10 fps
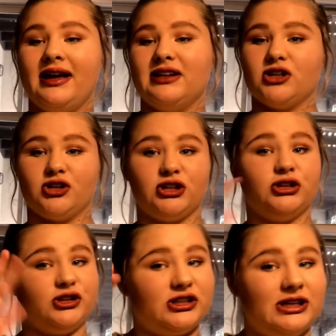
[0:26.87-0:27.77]
is also
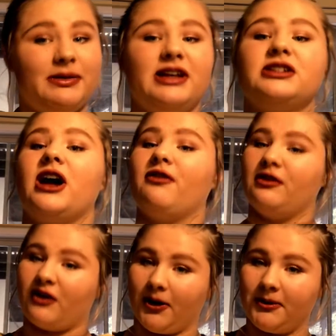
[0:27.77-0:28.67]
loosely based off
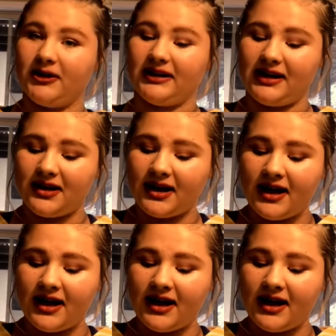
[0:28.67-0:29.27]
of Harper Lee.